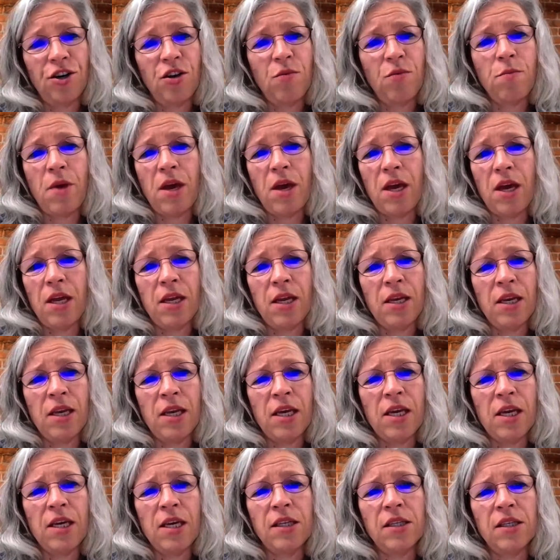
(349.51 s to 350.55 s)
you may
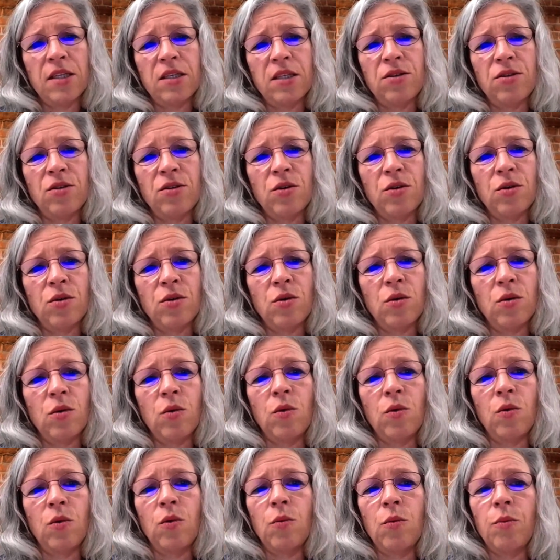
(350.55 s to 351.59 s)
need
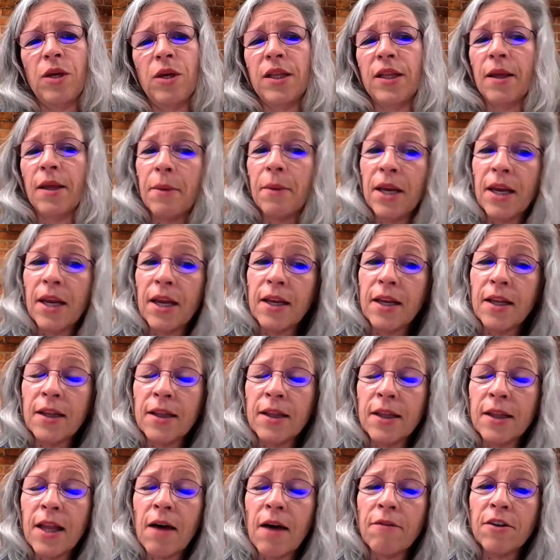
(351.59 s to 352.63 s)
to be limited in
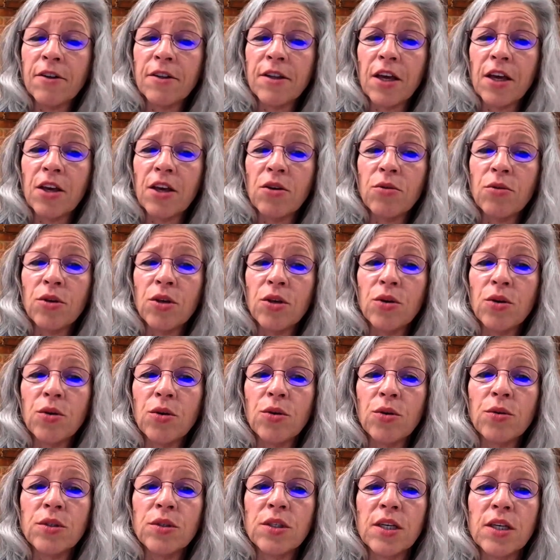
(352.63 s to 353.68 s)
the level that you
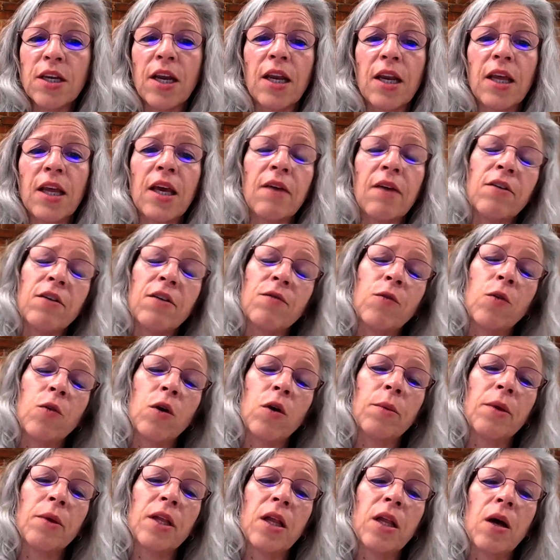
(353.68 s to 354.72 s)
use in any given
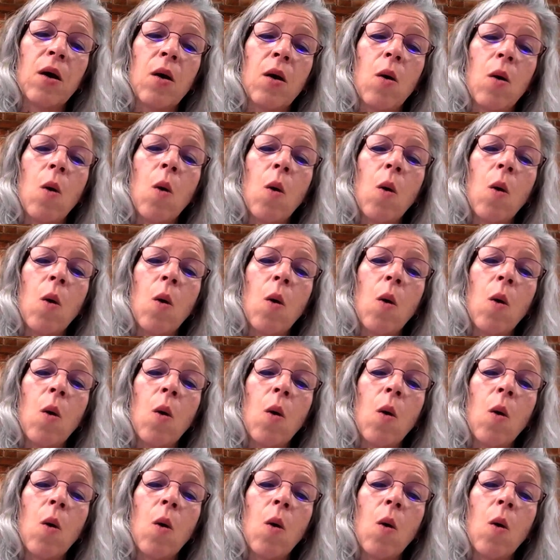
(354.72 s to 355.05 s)
formula,